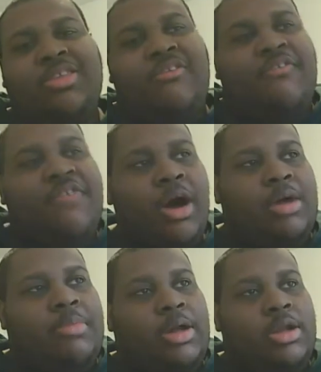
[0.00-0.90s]

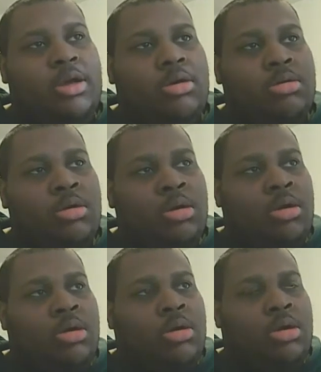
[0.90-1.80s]
fuck, my nigga?
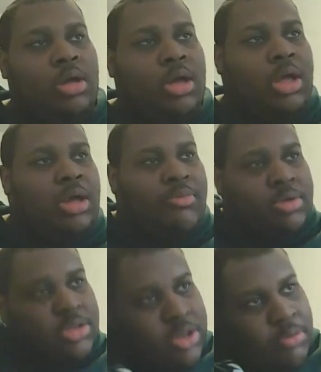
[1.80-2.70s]
It
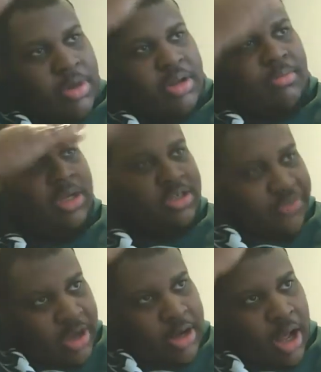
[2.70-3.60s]
was so many missed
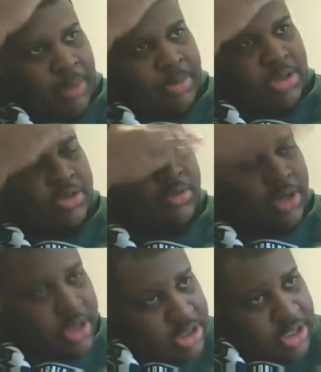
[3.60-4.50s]
fucking
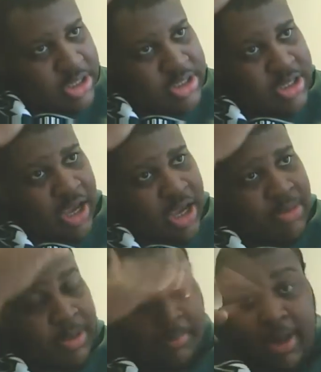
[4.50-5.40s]
opportunities in this
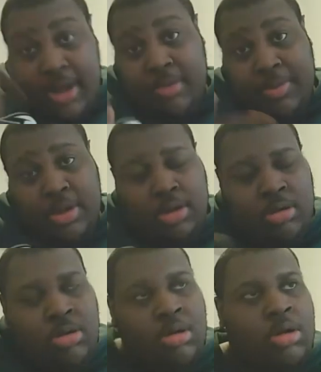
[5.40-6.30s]
game, in my
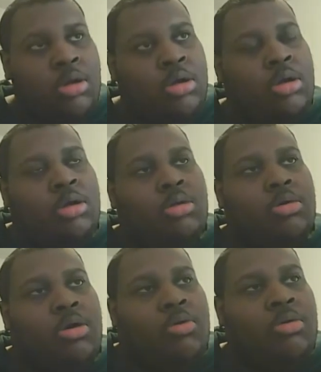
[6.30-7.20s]
opinion. You
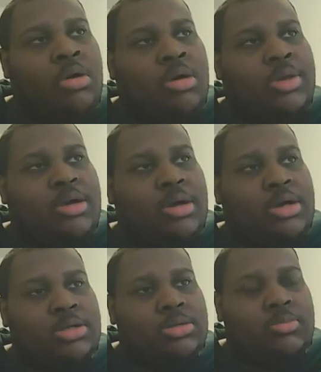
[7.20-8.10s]
know,
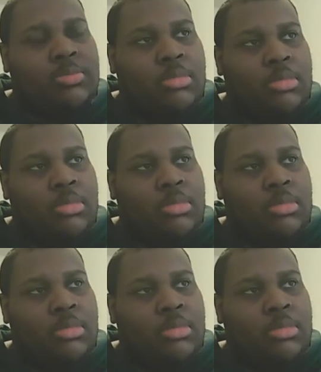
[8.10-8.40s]
because